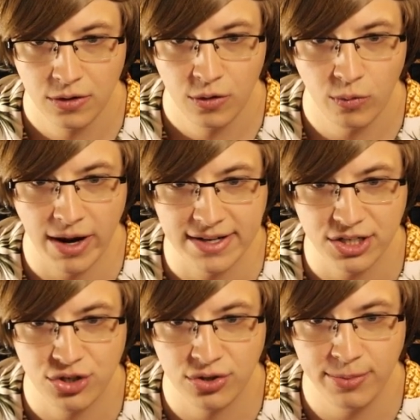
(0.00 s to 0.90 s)
Wait,
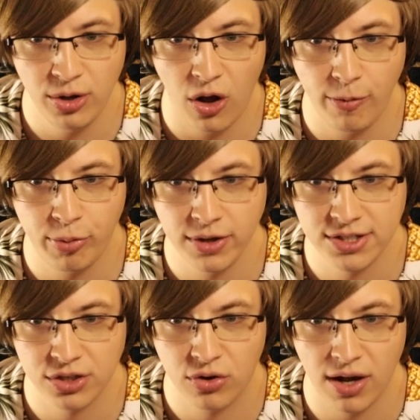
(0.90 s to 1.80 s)
distribute all
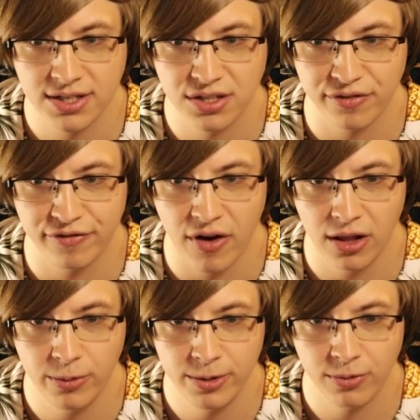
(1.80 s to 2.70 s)
points across the
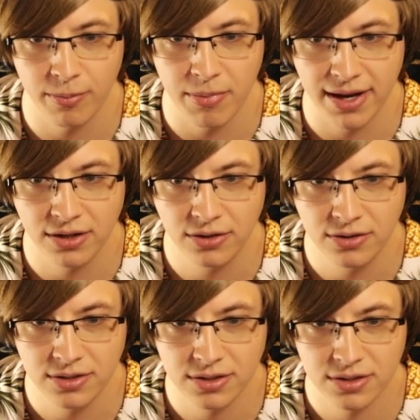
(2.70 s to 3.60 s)
following
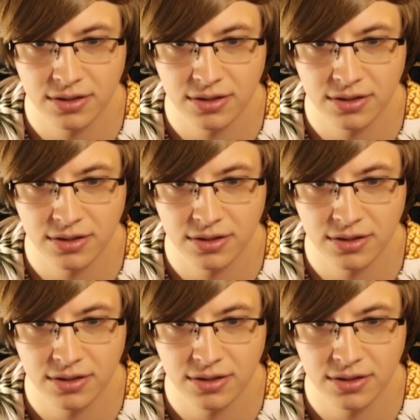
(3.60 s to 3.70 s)
remainders?